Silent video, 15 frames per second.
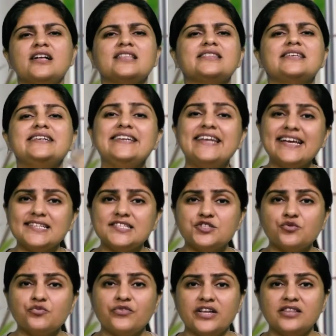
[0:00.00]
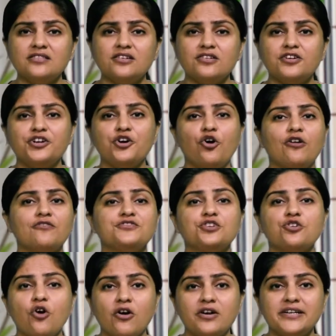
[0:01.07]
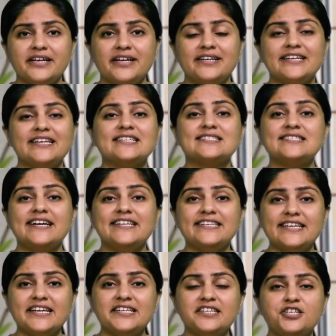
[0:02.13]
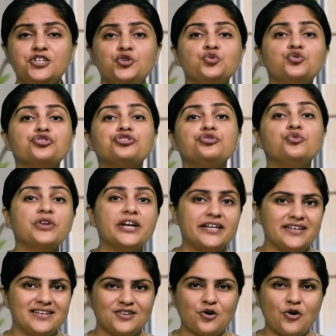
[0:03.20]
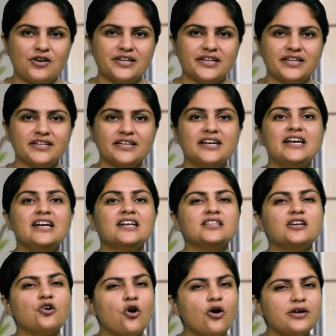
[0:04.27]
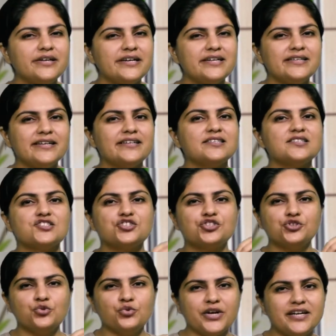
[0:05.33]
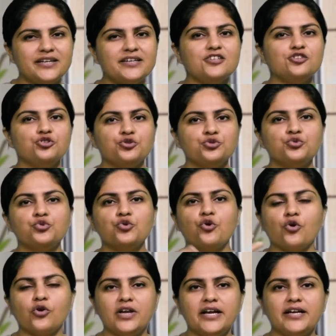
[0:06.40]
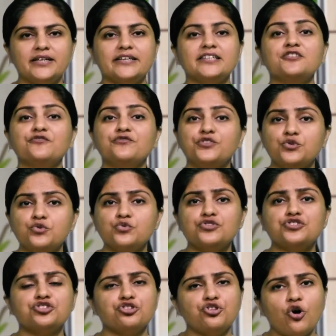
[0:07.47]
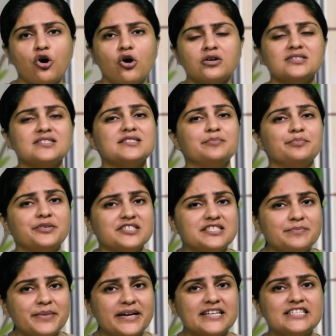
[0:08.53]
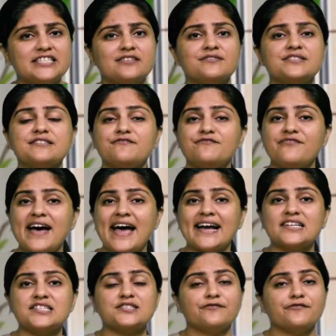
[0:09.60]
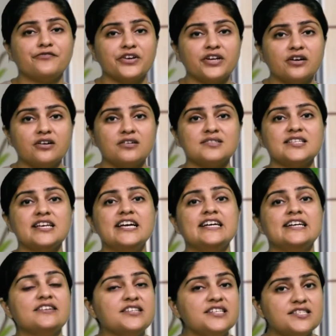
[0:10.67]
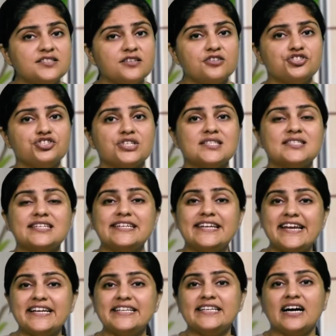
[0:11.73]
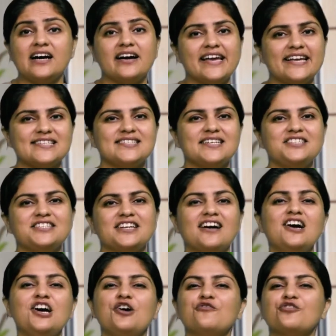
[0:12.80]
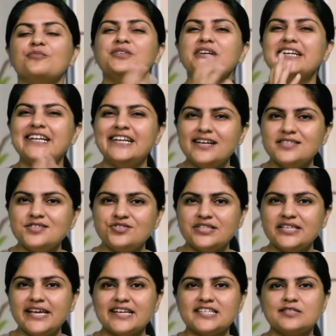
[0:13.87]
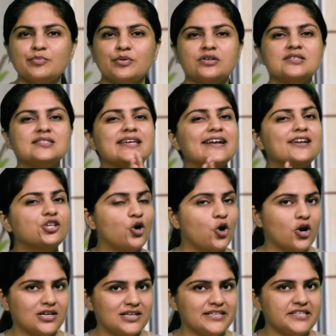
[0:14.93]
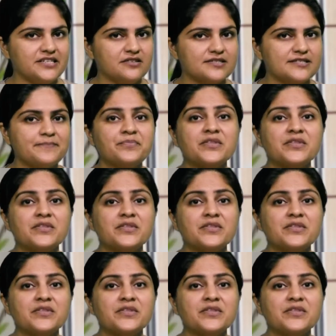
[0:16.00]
The next 1/3 of the content is dedicated to curated content. The content that is curated through collating views, thoughts, perspectives, facts, figures, researches, data, etc. from the industry experts and thought leaders.